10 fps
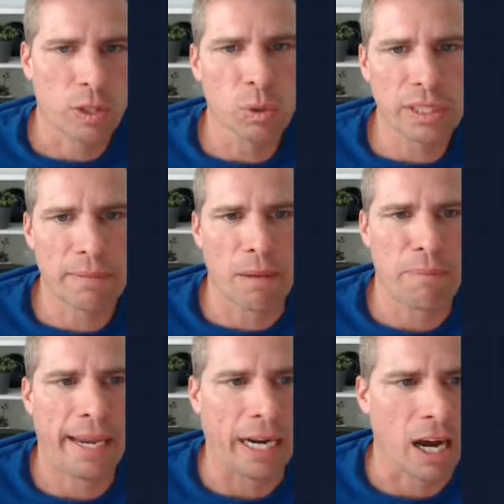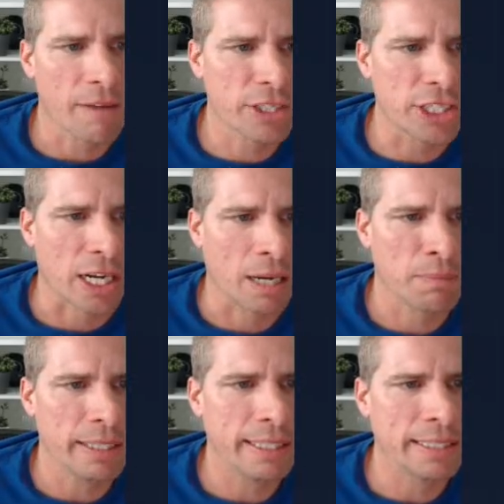thing about paying off a
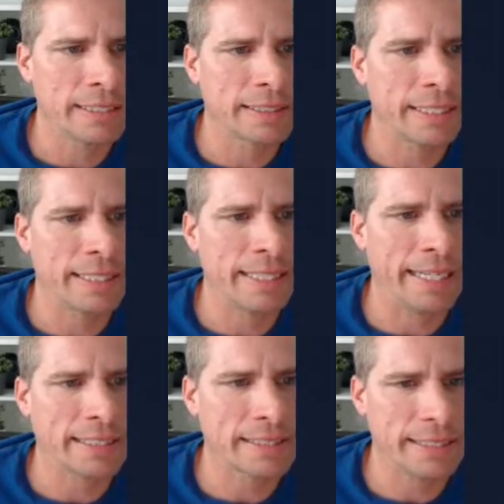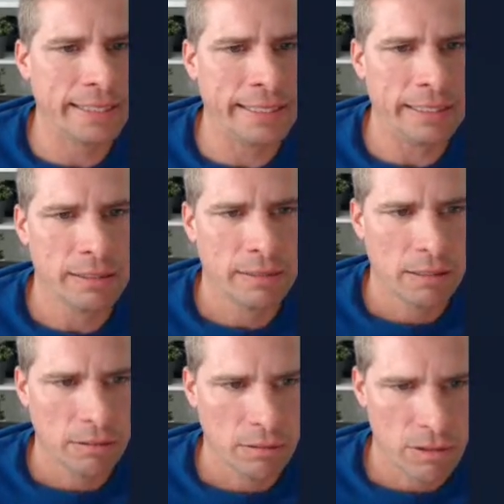job is that they can see
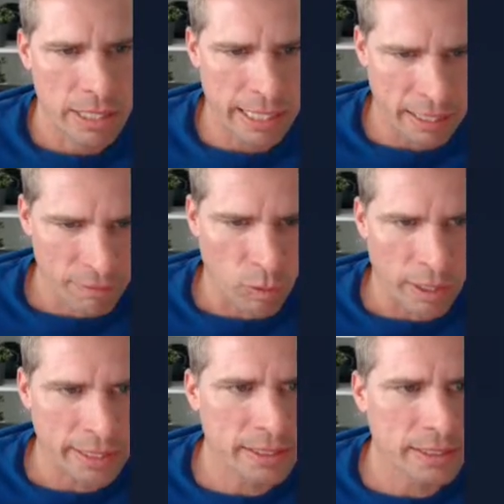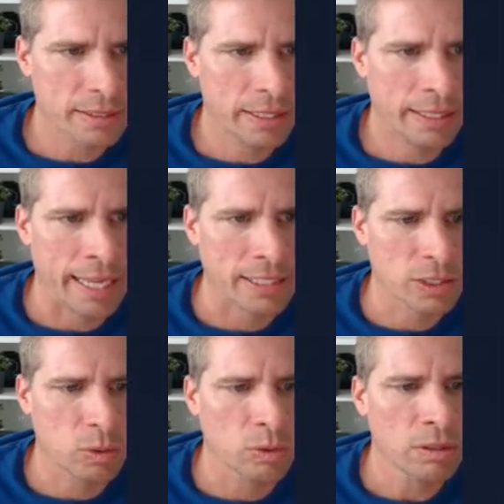the invoice, and that's
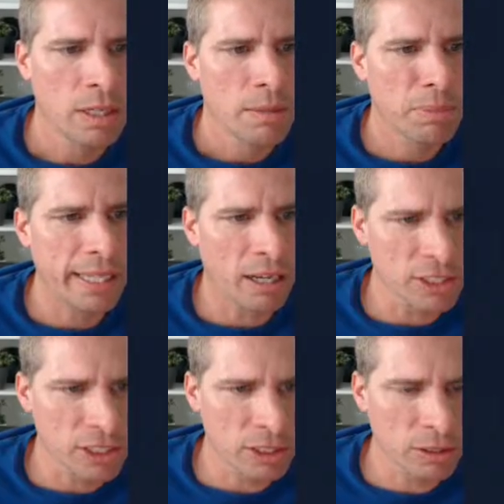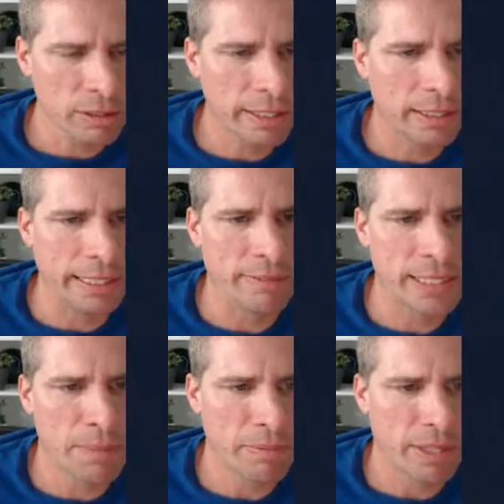cool. But they also can leave a
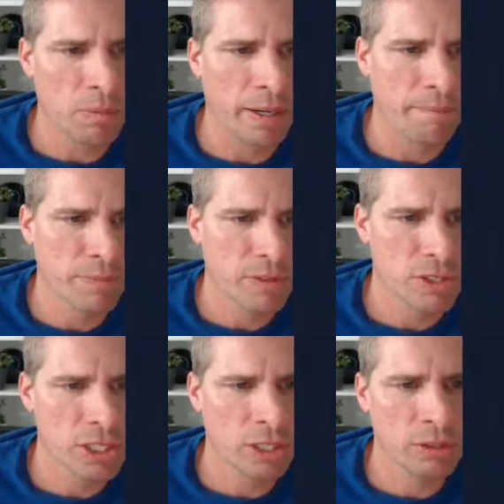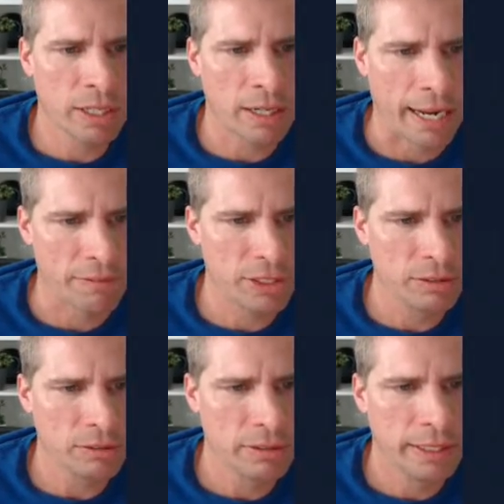tip if they want. So they don't have
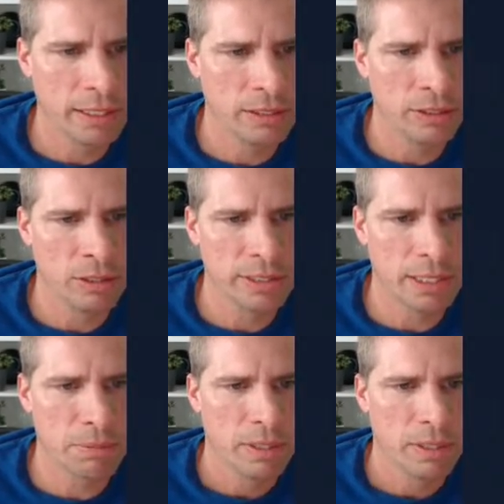to. They can do no tip.